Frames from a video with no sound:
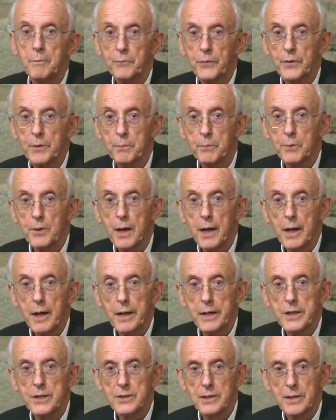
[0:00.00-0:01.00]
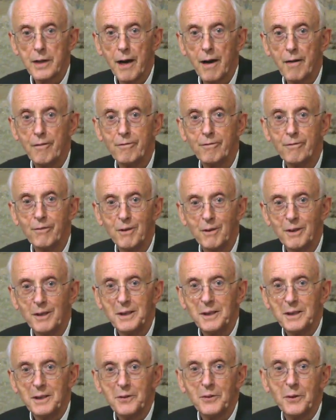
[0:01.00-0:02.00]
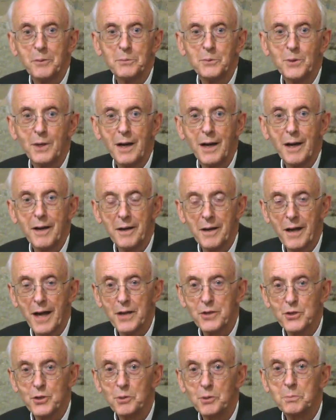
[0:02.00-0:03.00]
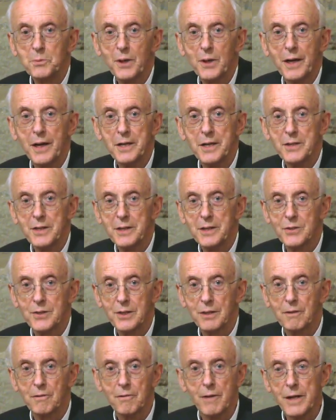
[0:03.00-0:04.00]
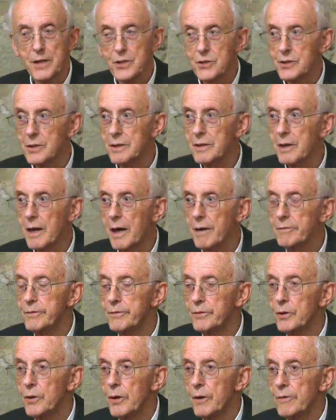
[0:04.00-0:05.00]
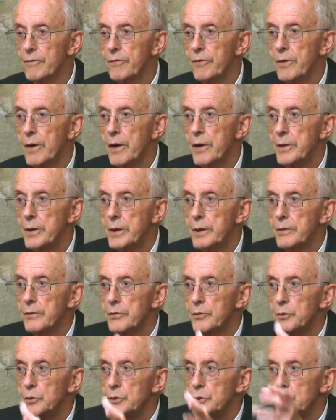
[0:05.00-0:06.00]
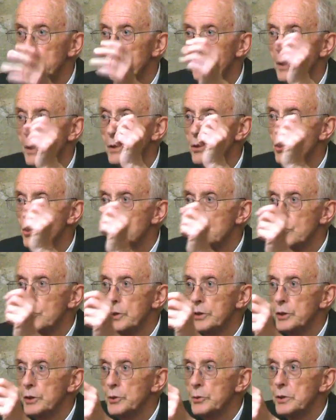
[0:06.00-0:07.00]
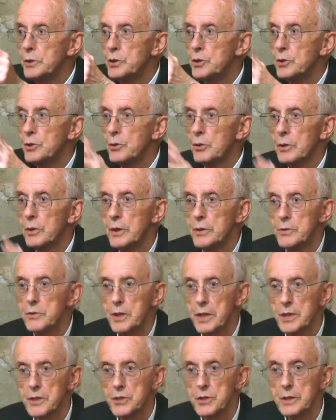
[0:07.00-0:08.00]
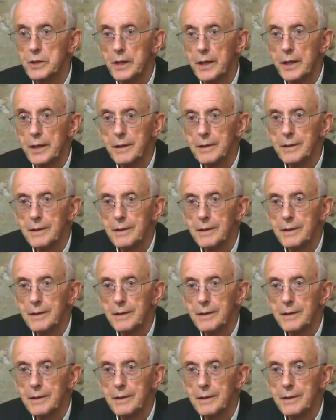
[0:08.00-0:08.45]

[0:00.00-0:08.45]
The prayer is love. The prayer, as you pray it, is the grace and love of God flowing through you and drawing you into your own destiny.